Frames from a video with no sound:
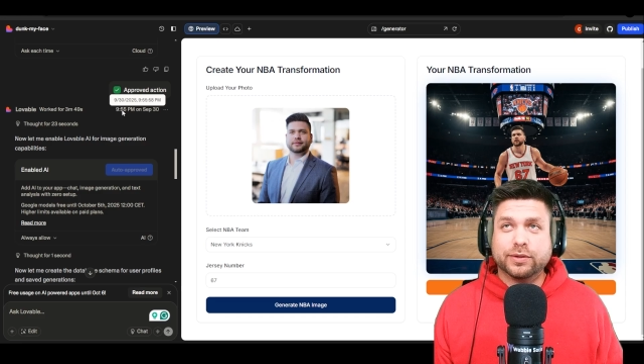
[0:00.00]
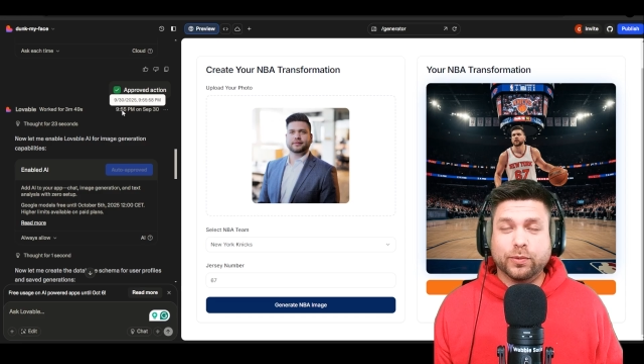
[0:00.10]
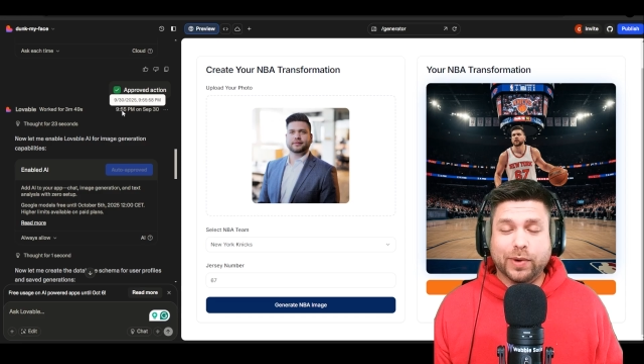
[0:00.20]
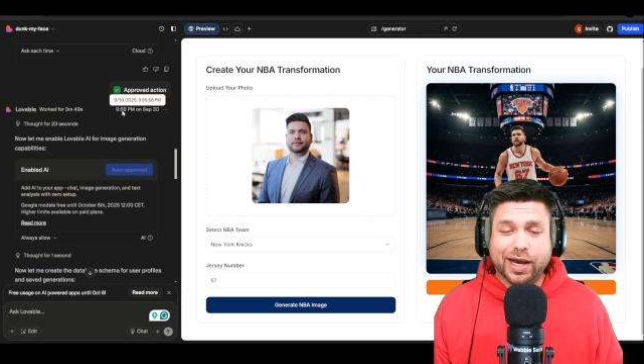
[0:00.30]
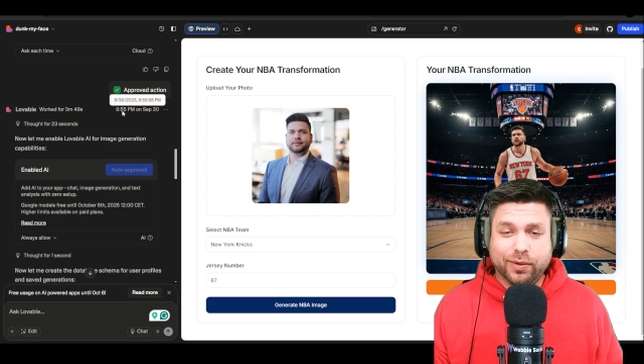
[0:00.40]

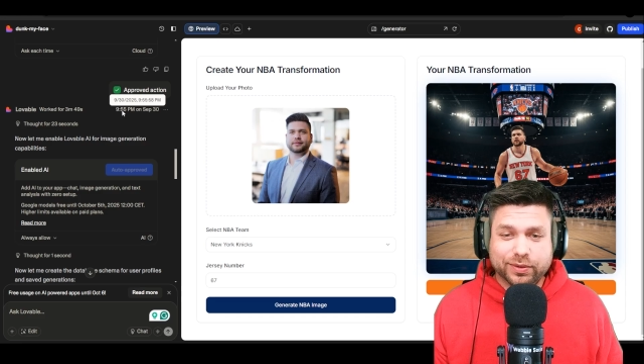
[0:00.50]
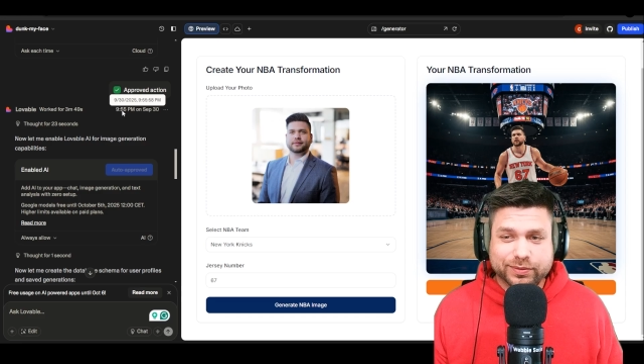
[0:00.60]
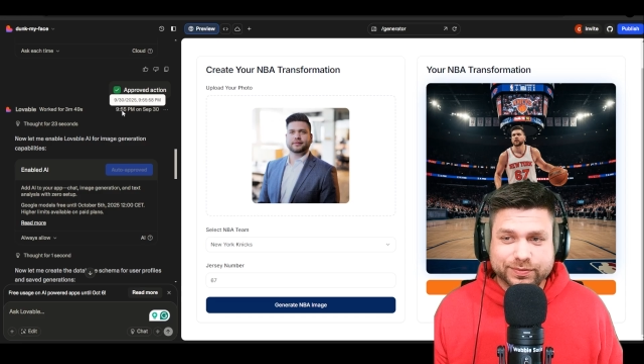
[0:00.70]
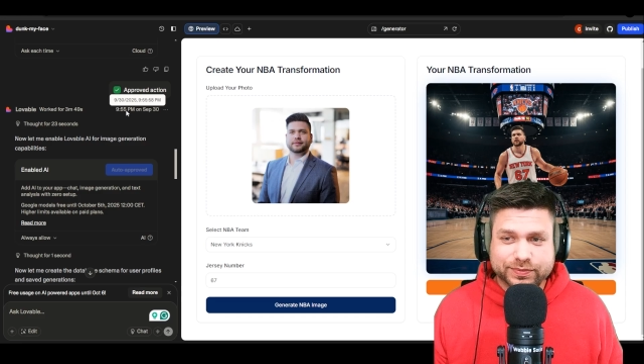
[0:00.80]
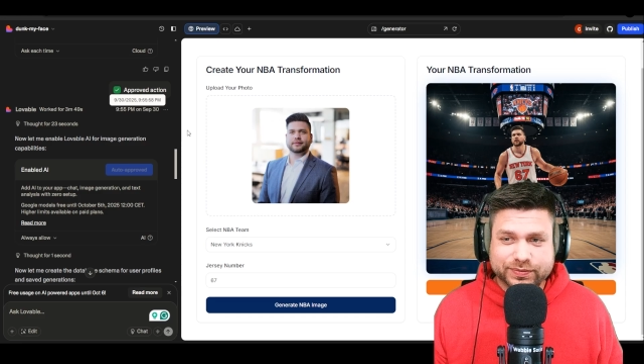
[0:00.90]
Wow.
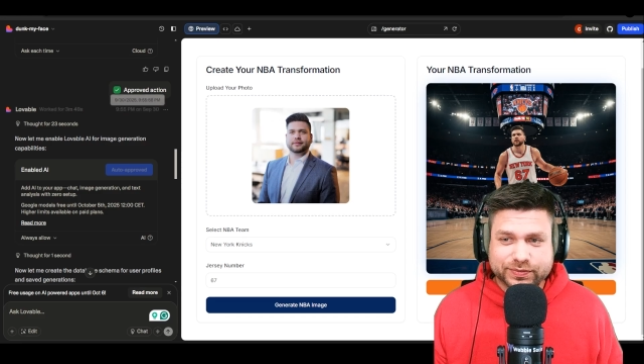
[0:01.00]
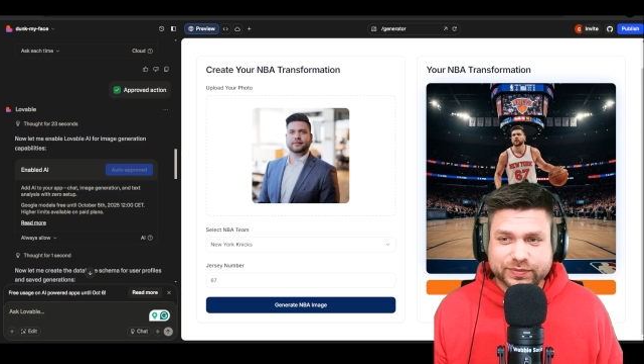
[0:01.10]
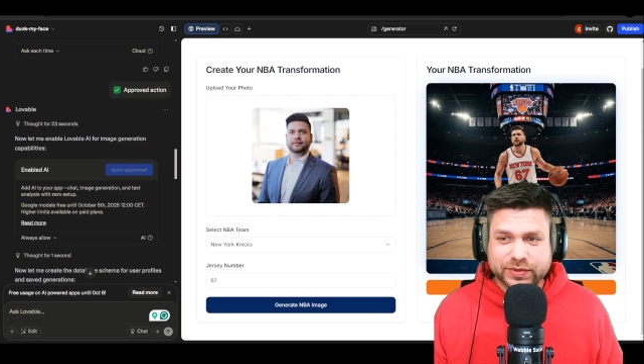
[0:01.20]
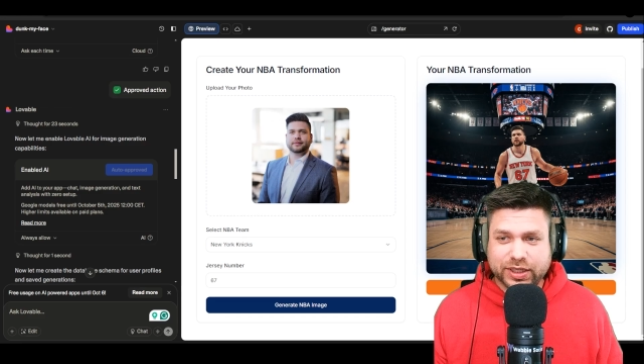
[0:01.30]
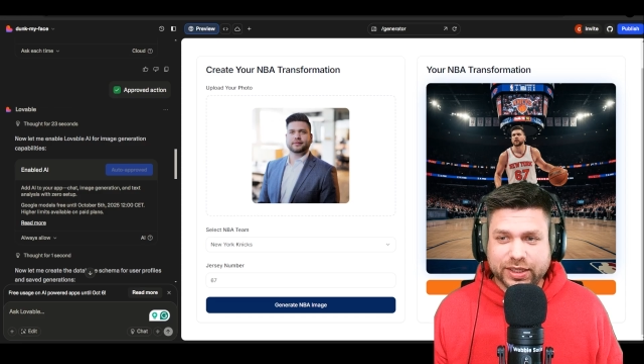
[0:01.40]

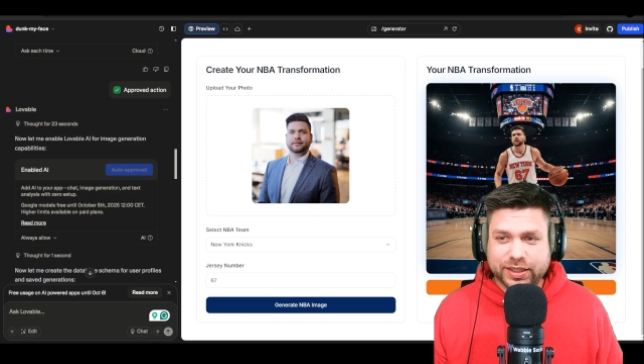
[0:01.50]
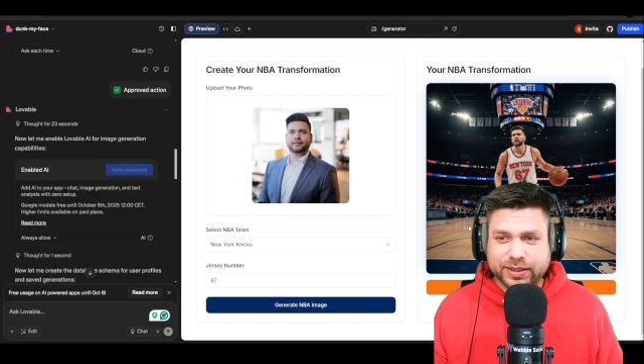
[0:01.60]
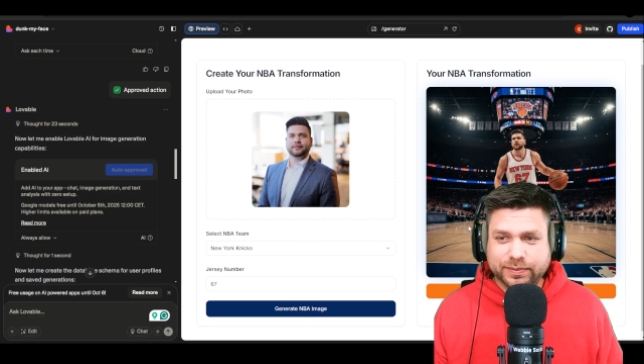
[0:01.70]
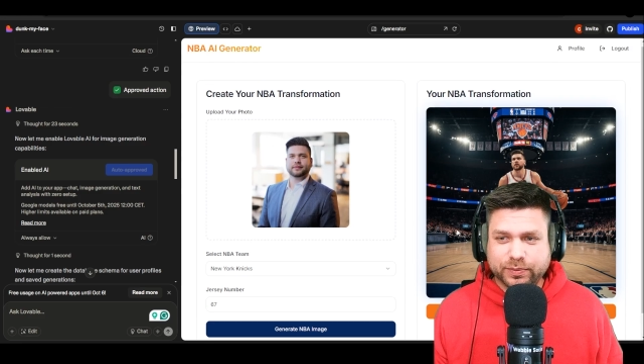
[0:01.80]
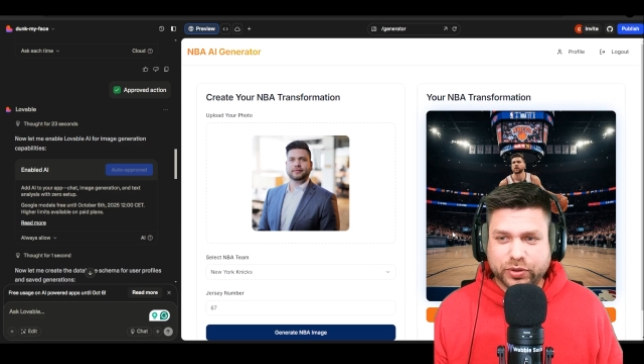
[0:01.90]

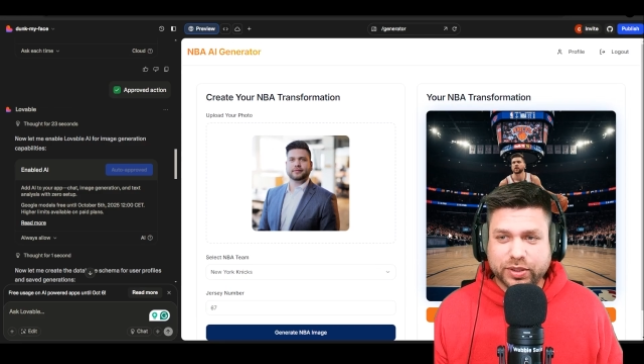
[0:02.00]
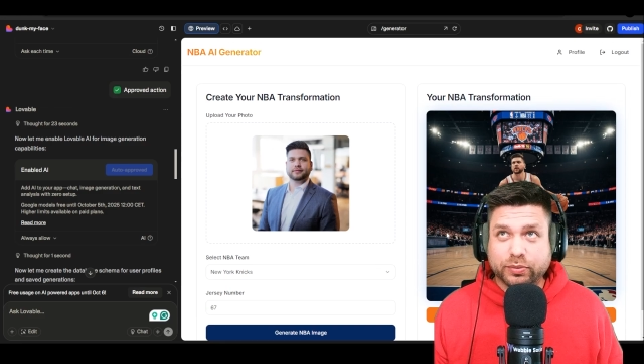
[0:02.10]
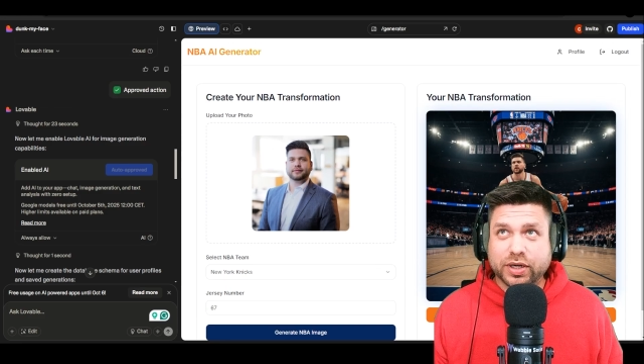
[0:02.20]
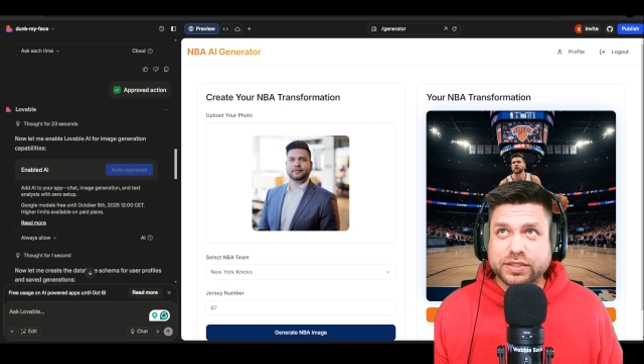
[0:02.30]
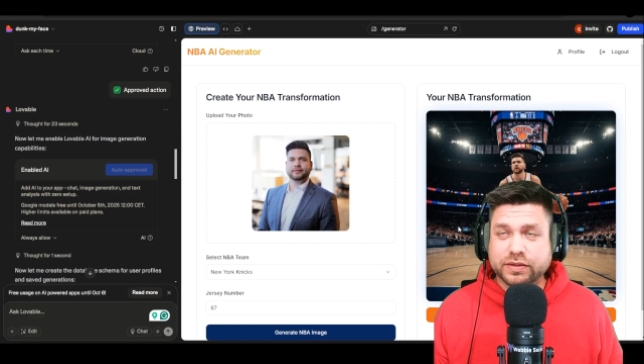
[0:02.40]
Pretty
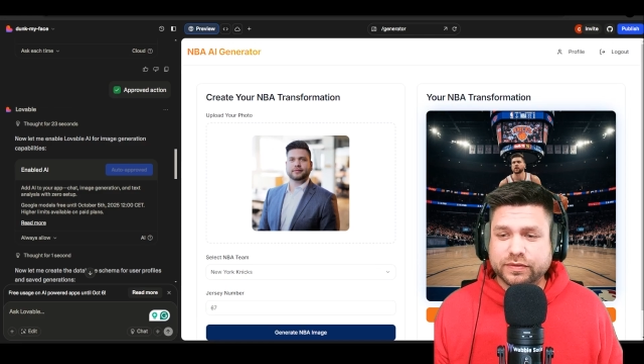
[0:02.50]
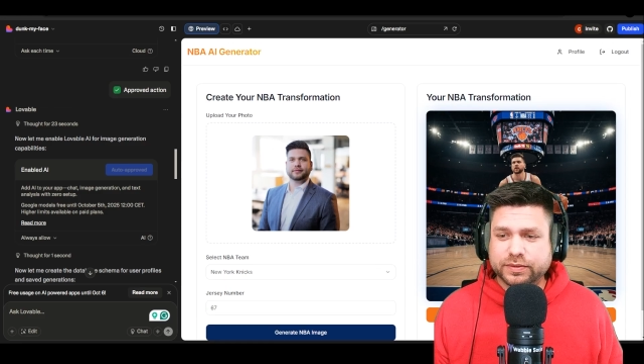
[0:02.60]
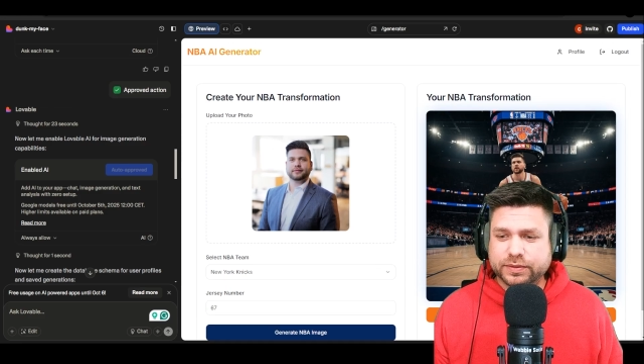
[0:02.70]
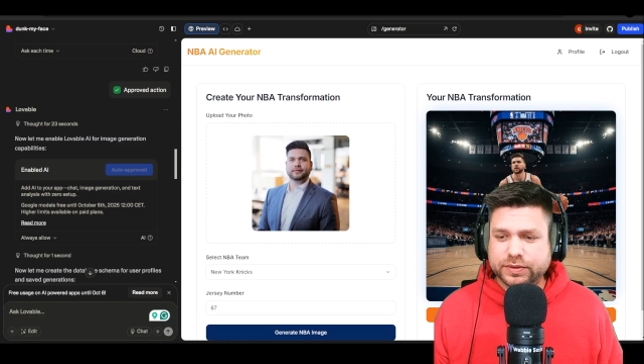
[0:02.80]
impressive.